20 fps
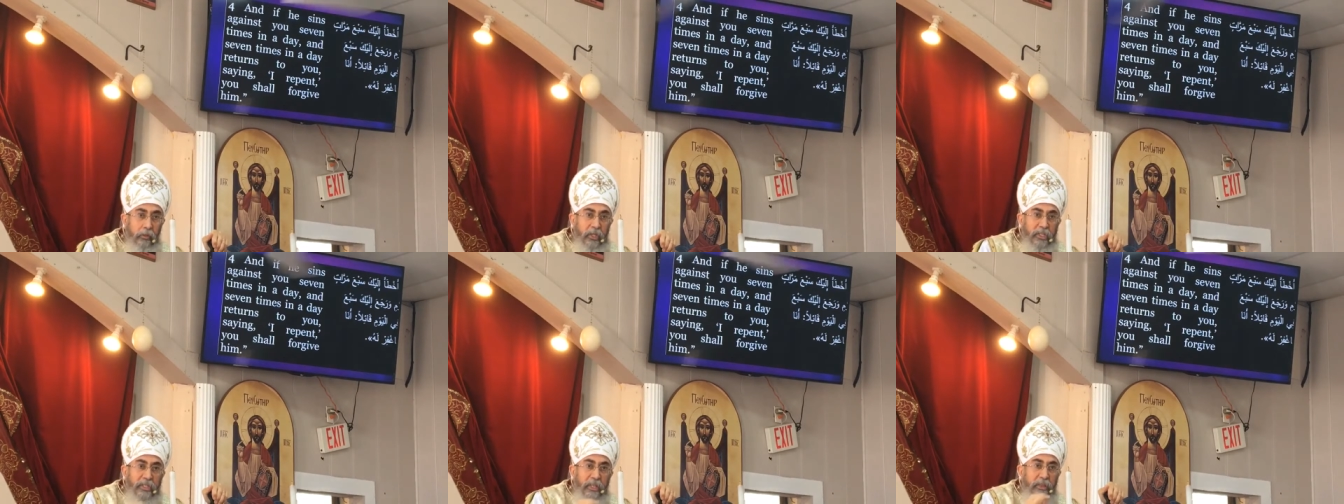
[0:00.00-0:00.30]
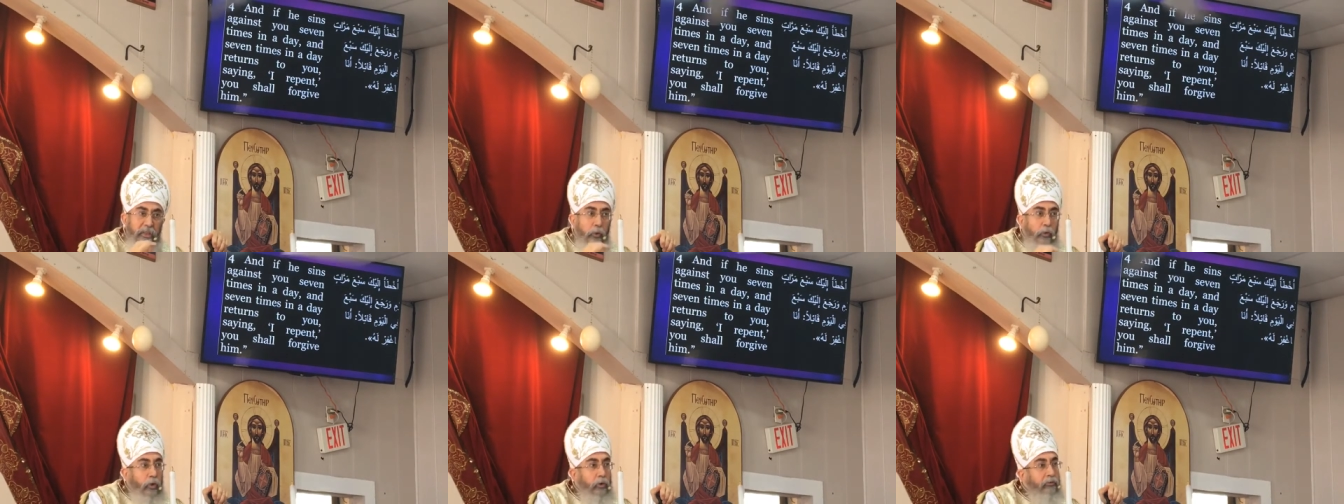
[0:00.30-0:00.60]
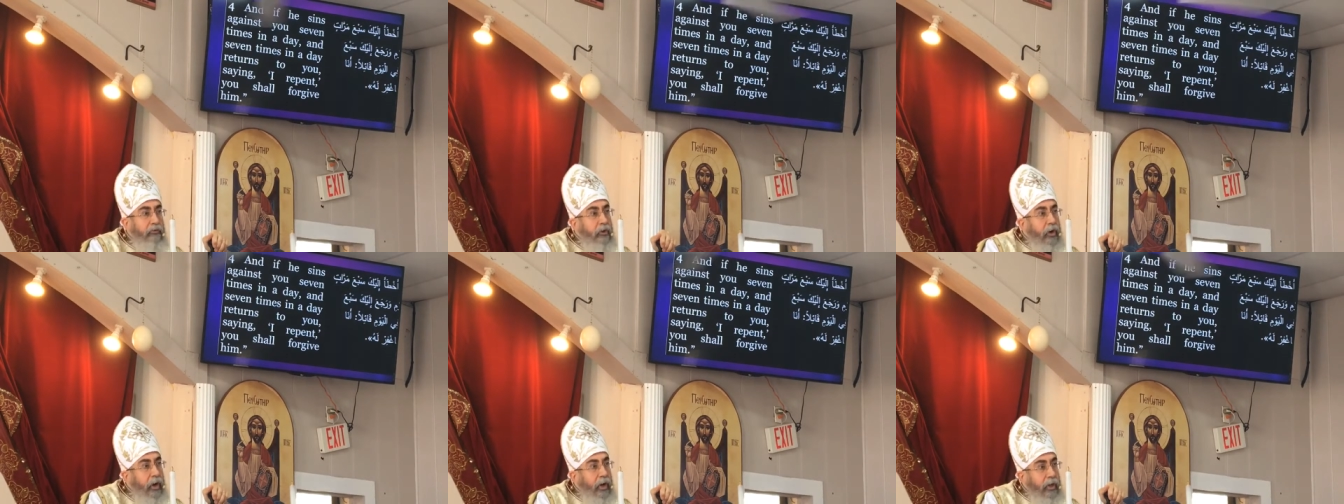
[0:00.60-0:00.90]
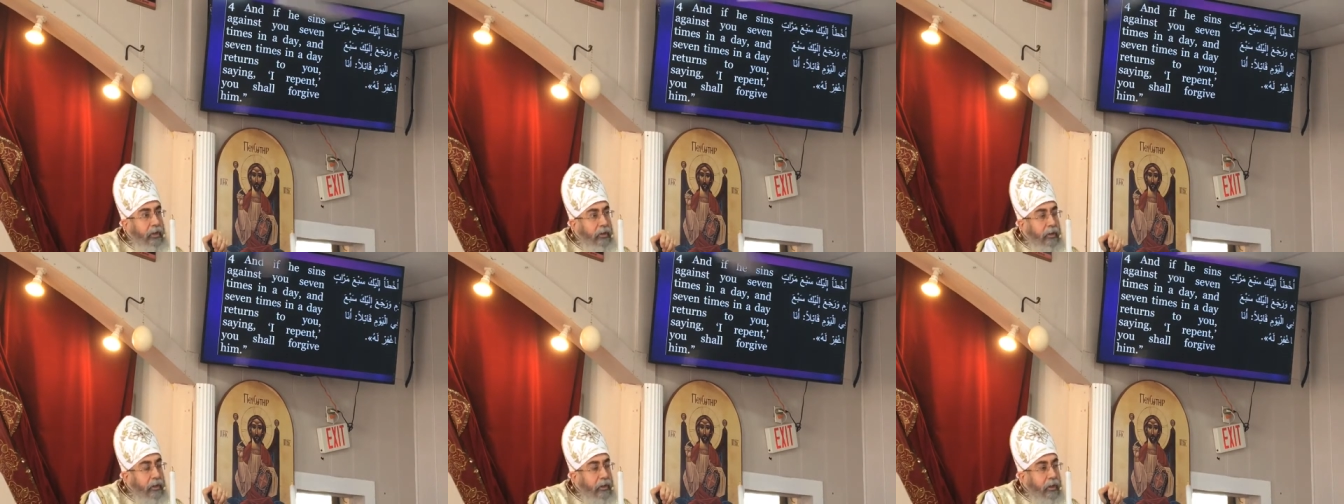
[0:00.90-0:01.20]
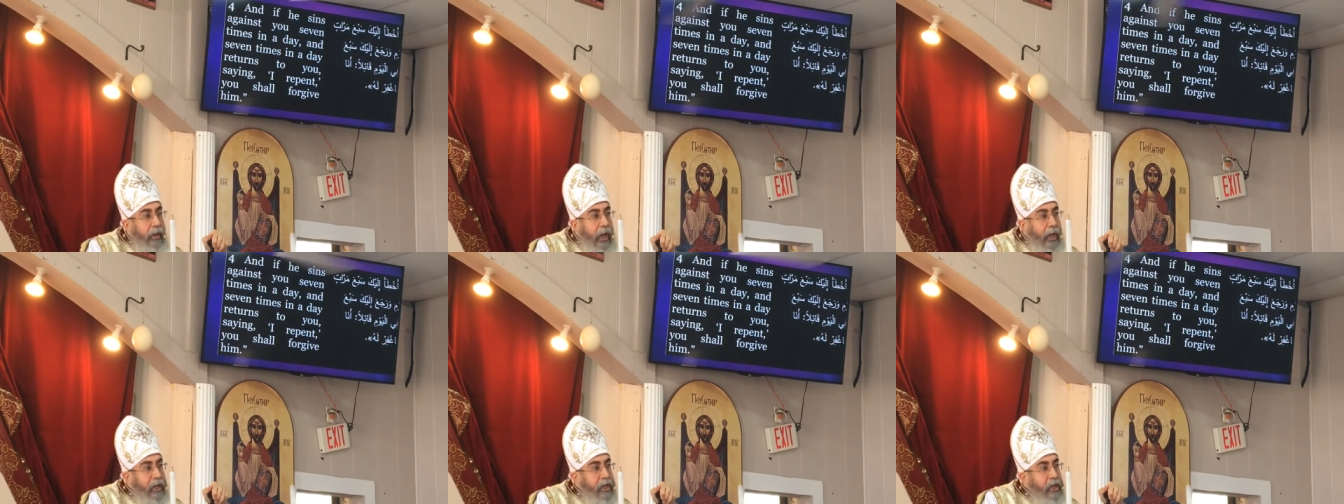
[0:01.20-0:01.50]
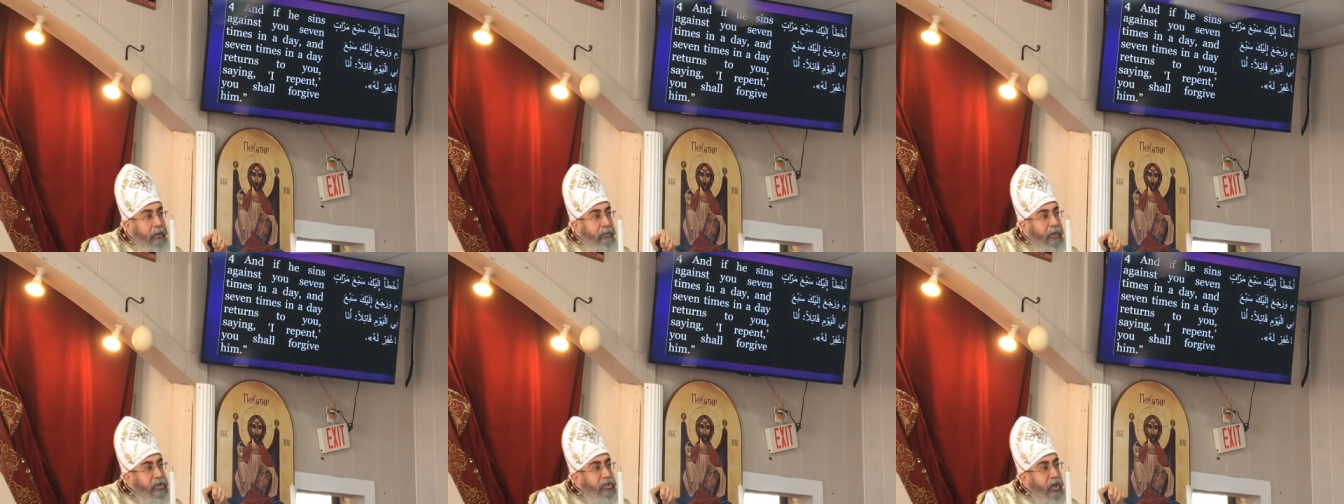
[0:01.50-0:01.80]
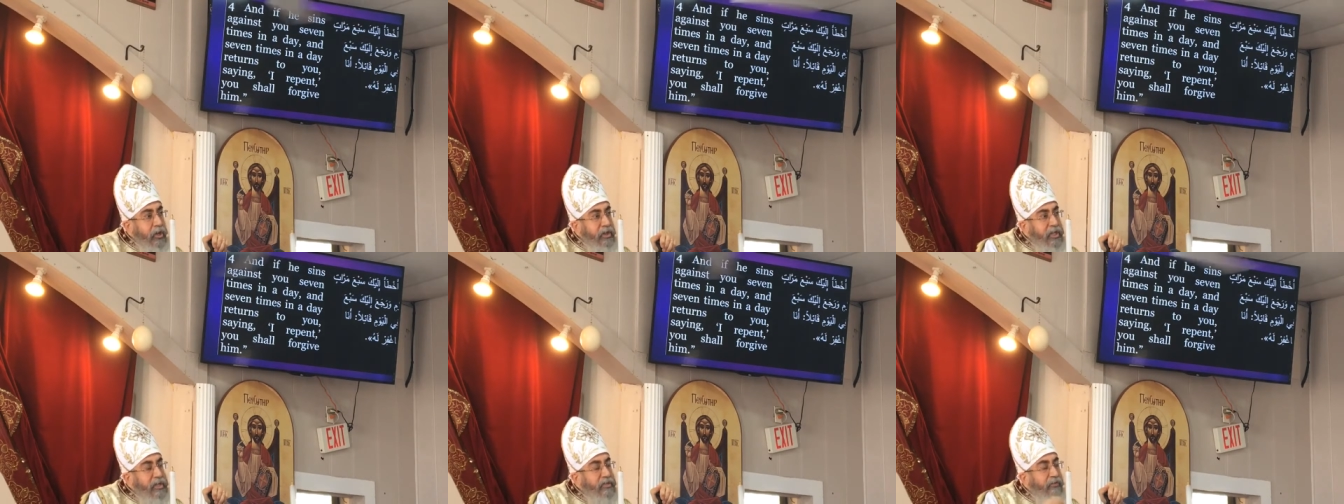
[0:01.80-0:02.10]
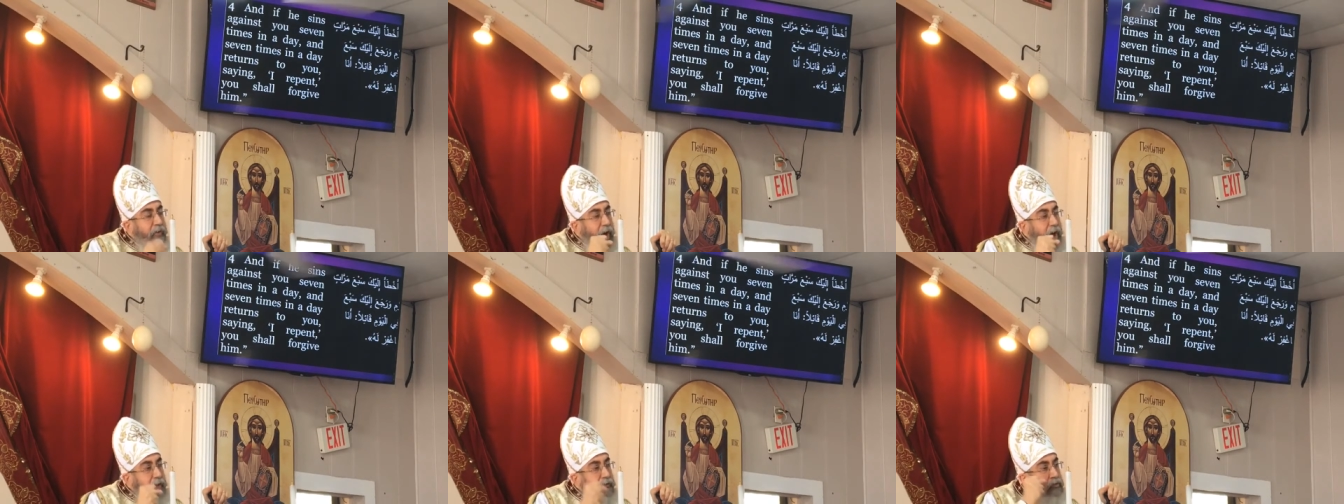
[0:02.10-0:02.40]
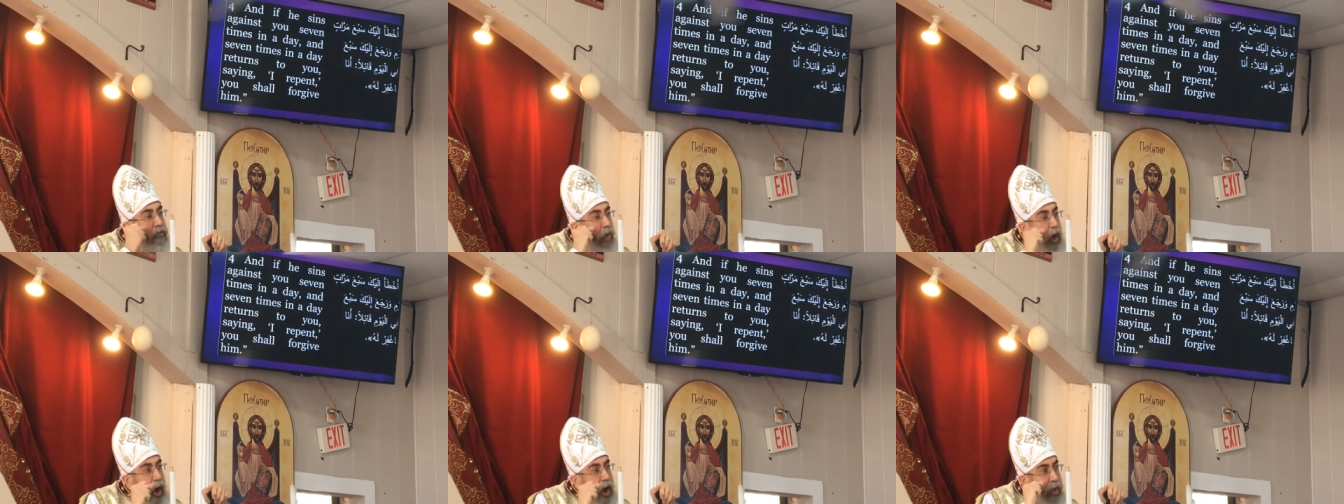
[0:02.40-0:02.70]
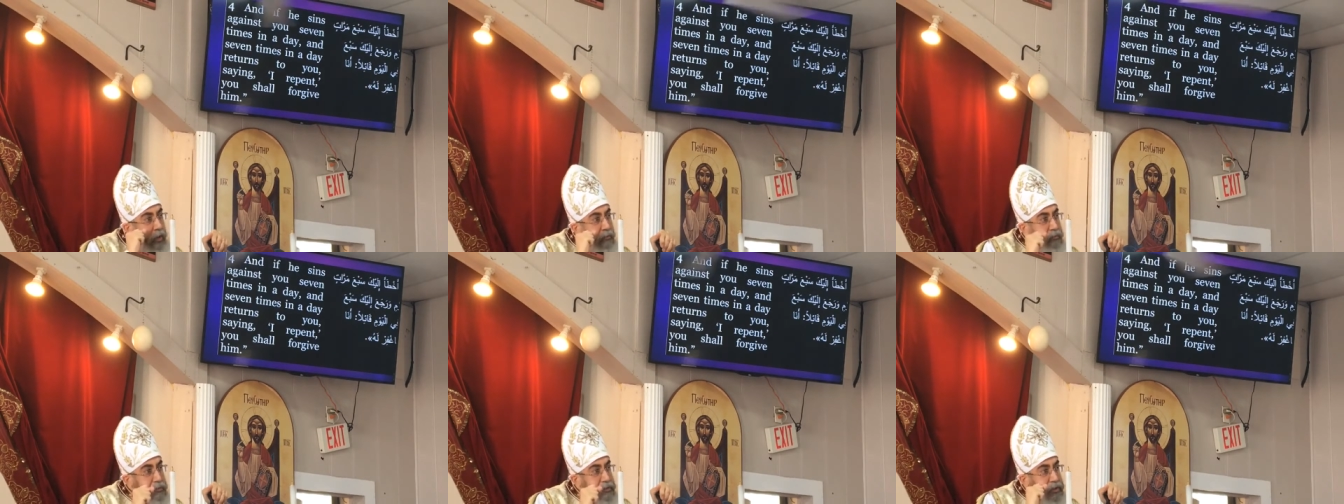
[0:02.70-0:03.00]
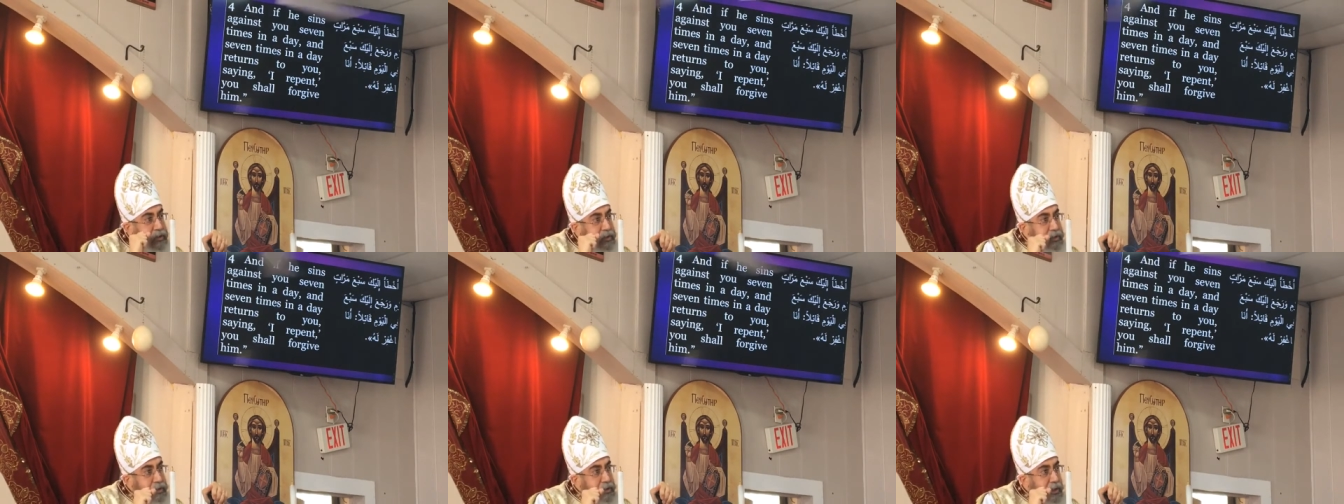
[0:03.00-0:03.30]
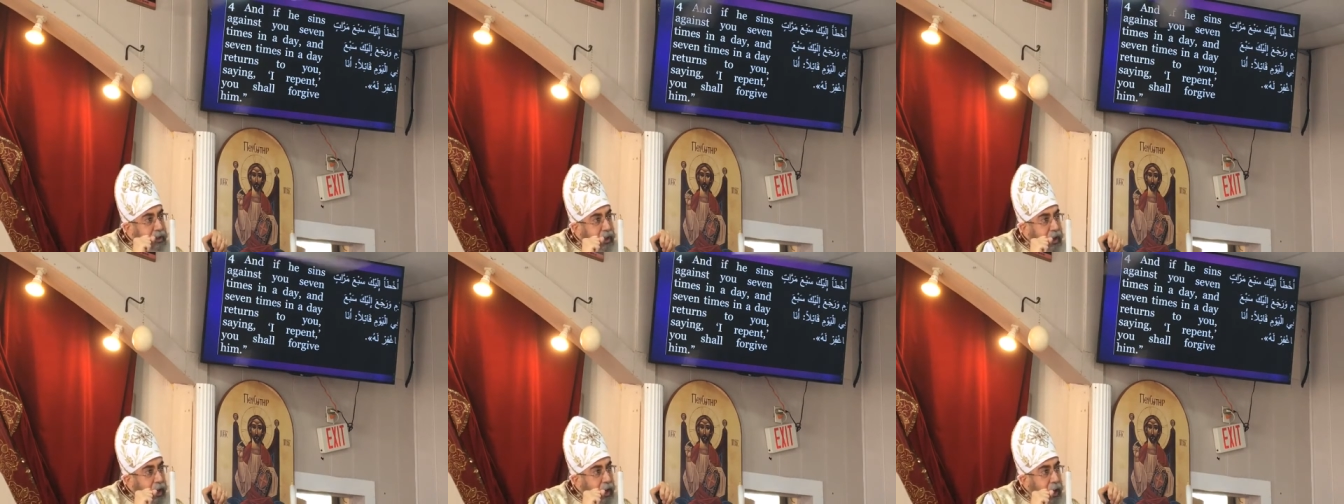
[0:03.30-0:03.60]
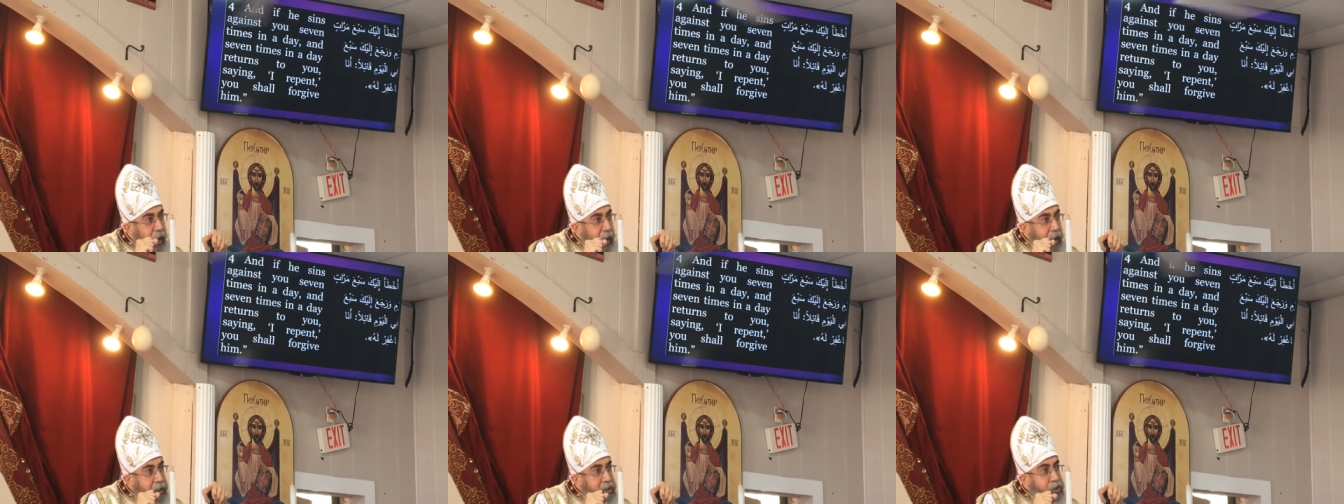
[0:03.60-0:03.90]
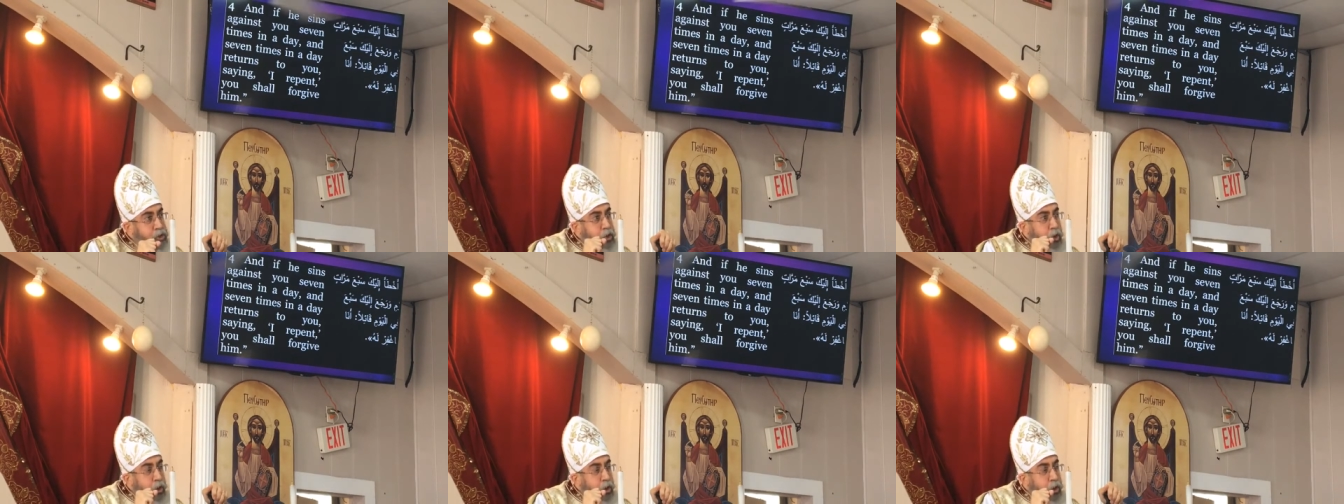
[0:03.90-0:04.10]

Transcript: This is the will of God. And he mentioned this five times. In